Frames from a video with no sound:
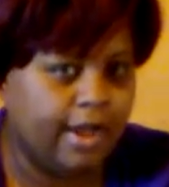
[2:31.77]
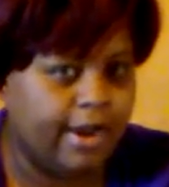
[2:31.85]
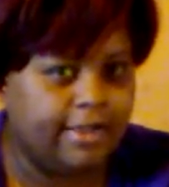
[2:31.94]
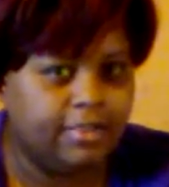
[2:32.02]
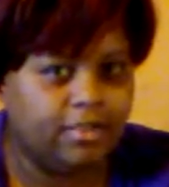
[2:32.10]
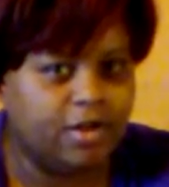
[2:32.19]

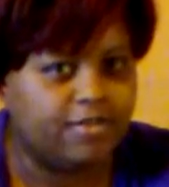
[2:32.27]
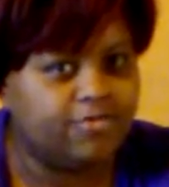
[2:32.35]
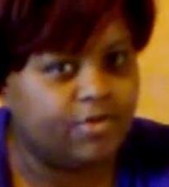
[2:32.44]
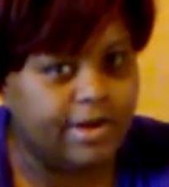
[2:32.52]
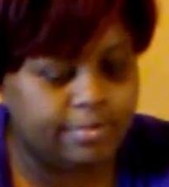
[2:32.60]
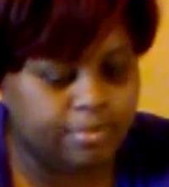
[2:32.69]
I love
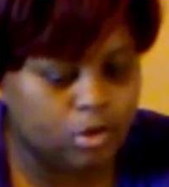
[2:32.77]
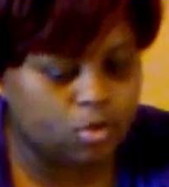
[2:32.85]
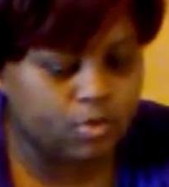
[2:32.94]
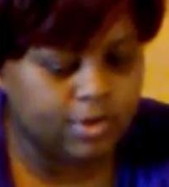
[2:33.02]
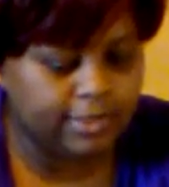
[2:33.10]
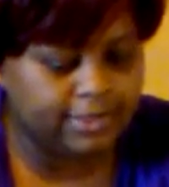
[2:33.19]
rainbow
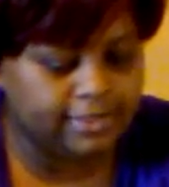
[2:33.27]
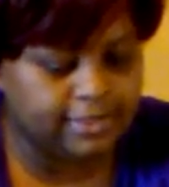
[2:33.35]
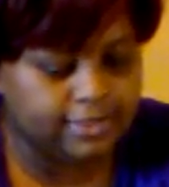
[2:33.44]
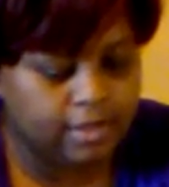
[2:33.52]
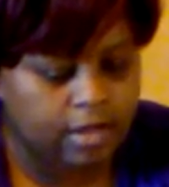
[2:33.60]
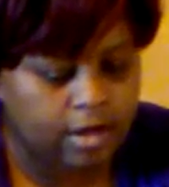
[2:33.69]
ones,
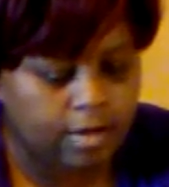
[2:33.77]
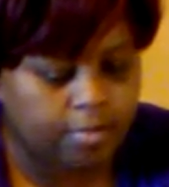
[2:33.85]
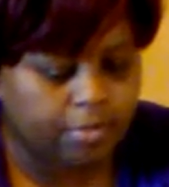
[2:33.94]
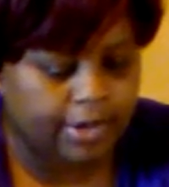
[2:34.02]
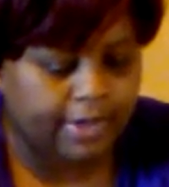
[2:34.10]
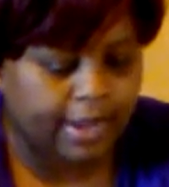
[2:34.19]

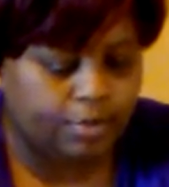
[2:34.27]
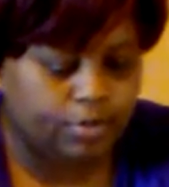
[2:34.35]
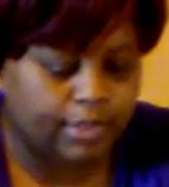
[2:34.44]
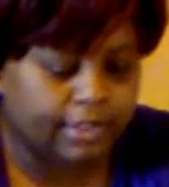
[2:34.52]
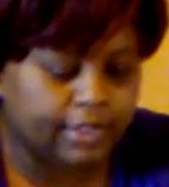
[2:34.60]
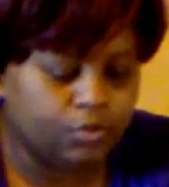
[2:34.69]
but I
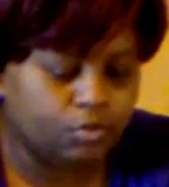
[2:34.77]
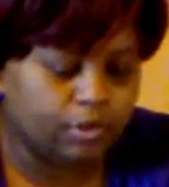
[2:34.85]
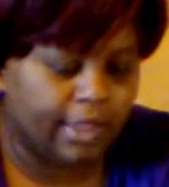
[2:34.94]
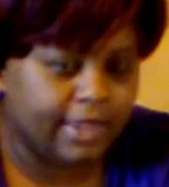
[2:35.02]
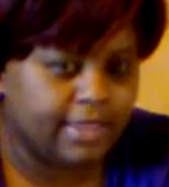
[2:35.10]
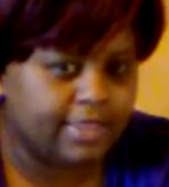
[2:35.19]
really
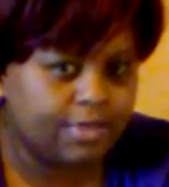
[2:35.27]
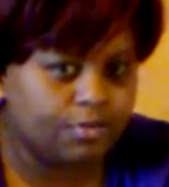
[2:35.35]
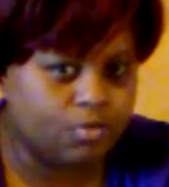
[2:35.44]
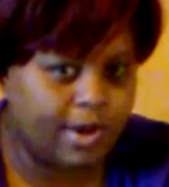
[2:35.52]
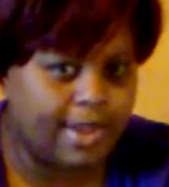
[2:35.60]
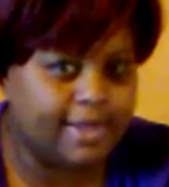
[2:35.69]
like the
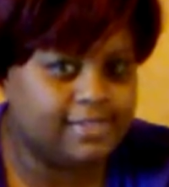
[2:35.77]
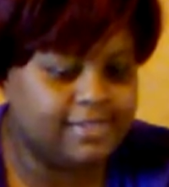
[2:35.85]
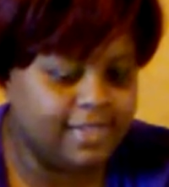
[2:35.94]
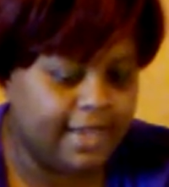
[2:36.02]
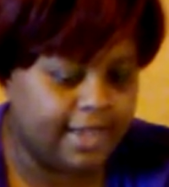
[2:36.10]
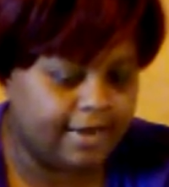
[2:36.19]
reds
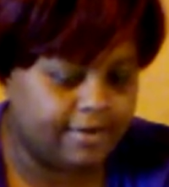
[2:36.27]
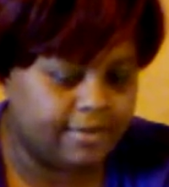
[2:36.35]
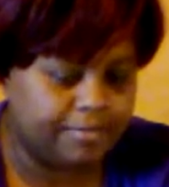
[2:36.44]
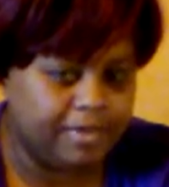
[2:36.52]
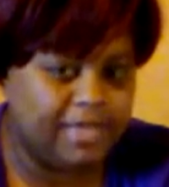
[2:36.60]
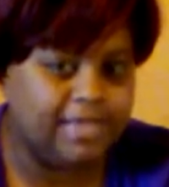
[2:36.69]
and the
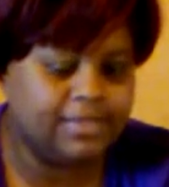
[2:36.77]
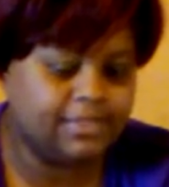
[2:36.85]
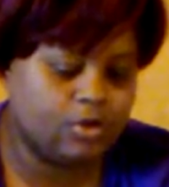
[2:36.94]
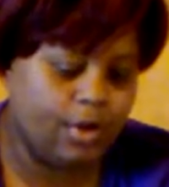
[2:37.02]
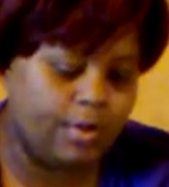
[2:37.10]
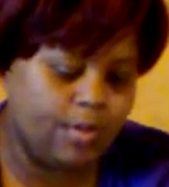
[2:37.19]
pinks,
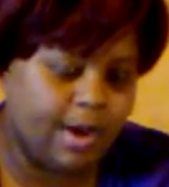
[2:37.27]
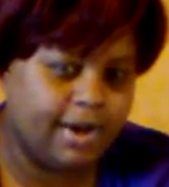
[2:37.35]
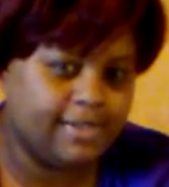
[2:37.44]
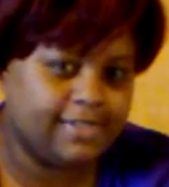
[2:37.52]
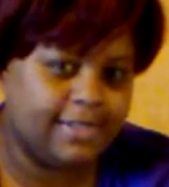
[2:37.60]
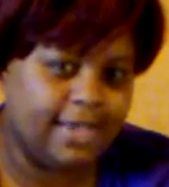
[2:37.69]
so I
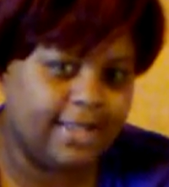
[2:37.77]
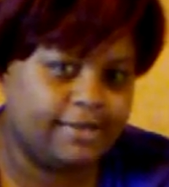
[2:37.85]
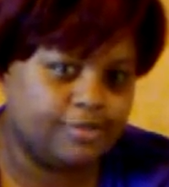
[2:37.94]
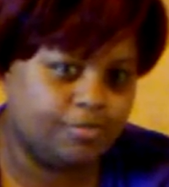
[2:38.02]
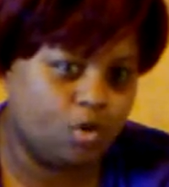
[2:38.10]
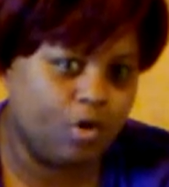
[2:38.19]
wanted to
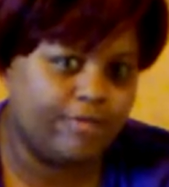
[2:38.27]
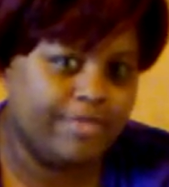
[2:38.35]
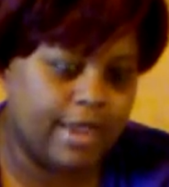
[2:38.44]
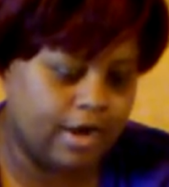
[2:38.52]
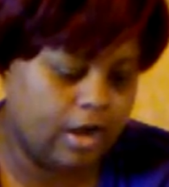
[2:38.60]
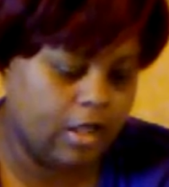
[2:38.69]
get more of
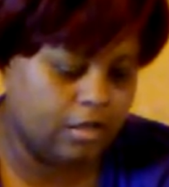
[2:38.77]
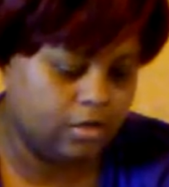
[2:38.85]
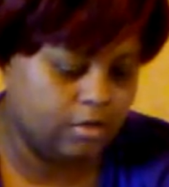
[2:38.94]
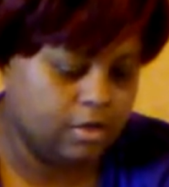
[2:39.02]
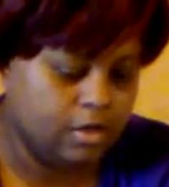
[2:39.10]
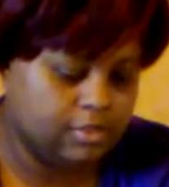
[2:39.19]
that
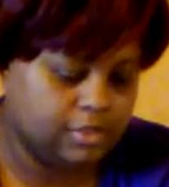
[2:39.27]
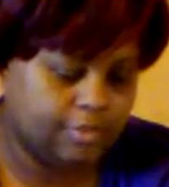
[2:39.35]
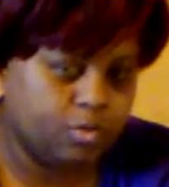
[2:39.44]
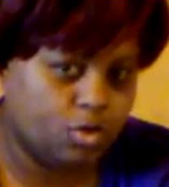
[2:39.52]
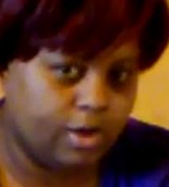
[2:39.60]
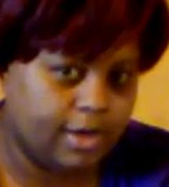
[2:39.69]
color
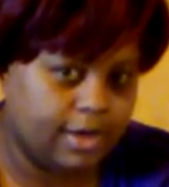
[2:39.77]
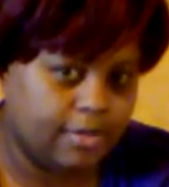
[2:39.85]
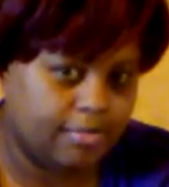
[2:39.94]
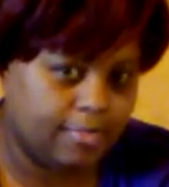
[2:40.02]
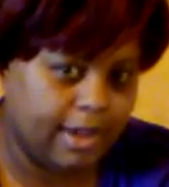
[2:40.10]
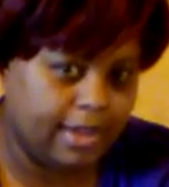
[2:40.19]
supported
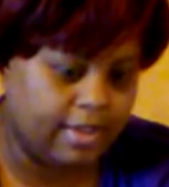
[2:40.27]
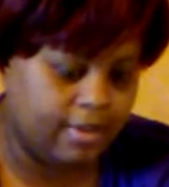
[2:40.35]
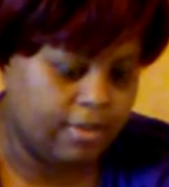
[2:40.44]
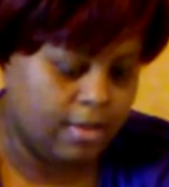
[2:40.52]
in my